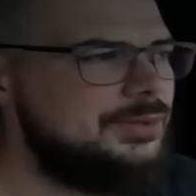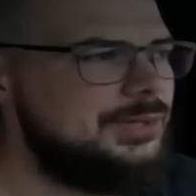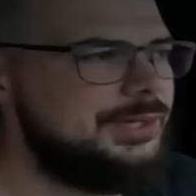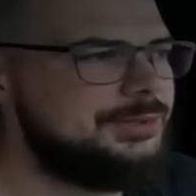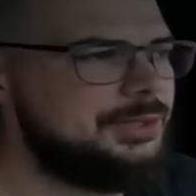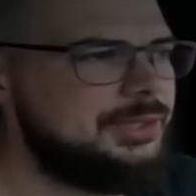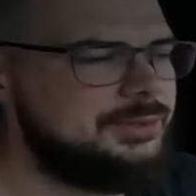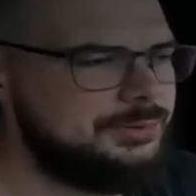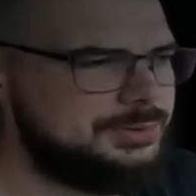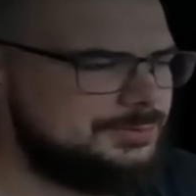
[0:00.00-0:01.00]
their
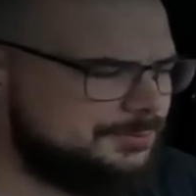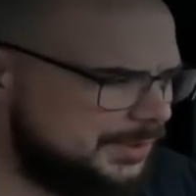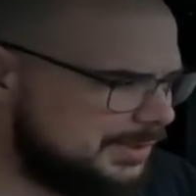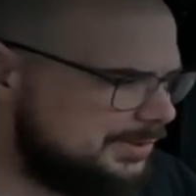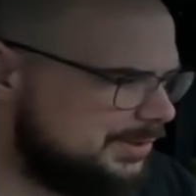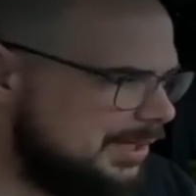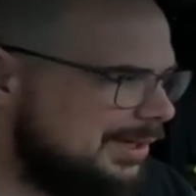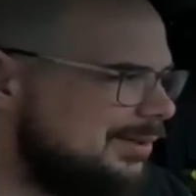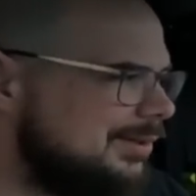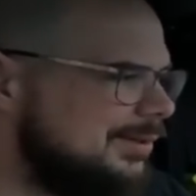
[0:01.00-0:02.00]
trailers fixed
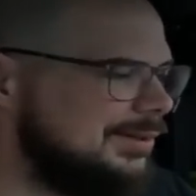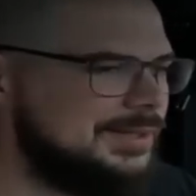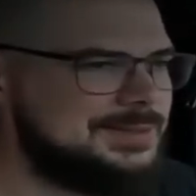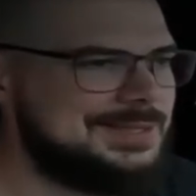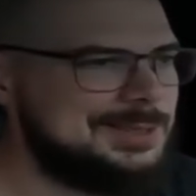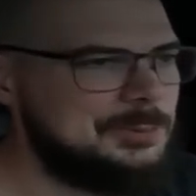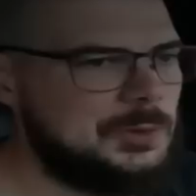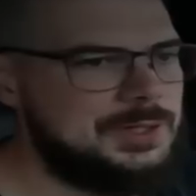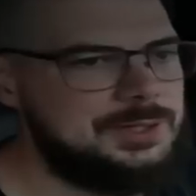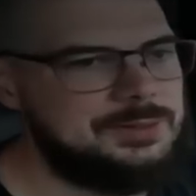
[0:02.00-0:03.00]
and less time
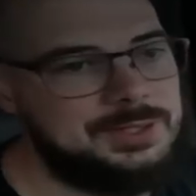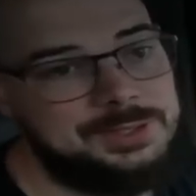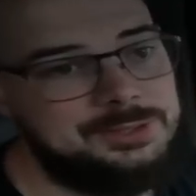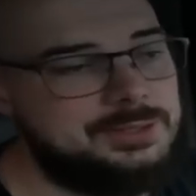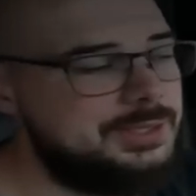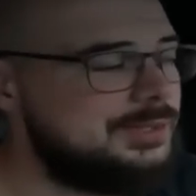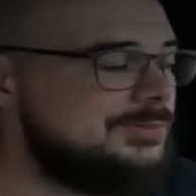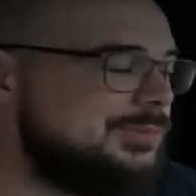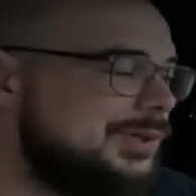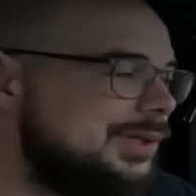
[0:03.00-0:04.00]
running than you'd like.
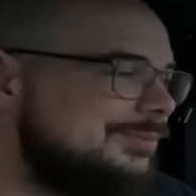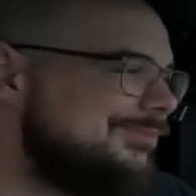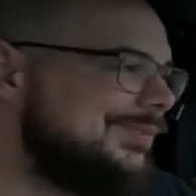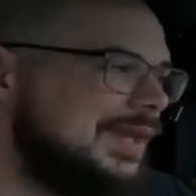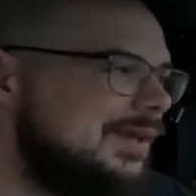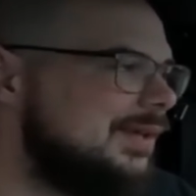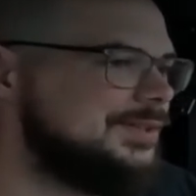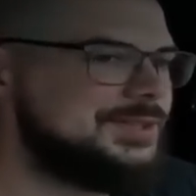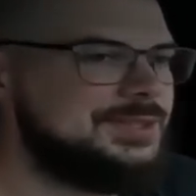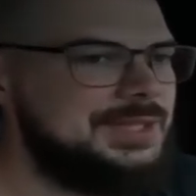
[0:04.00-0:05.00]
But
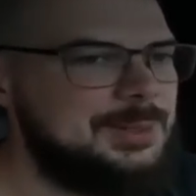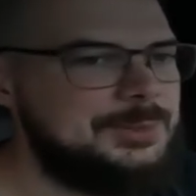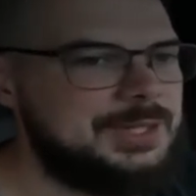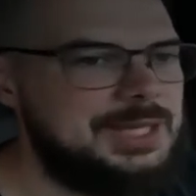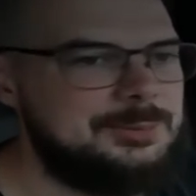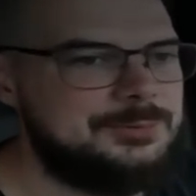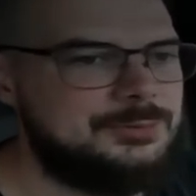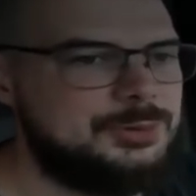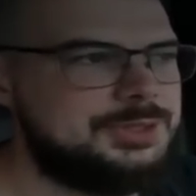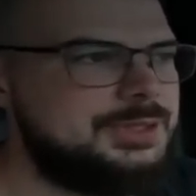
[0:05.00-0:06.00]
it's just the name of the game,
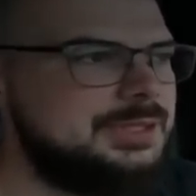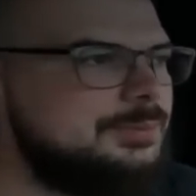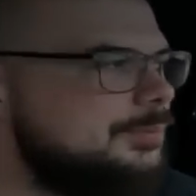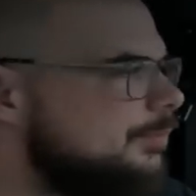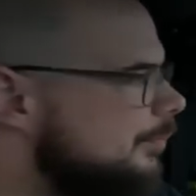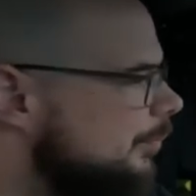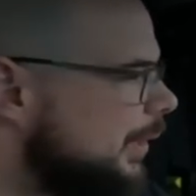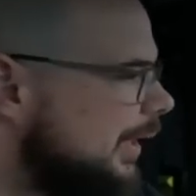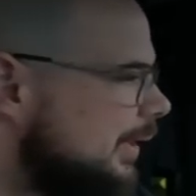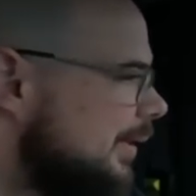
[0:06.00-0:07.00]
unfortunately.
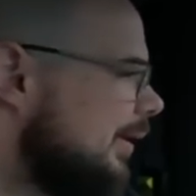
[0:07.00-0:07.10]
But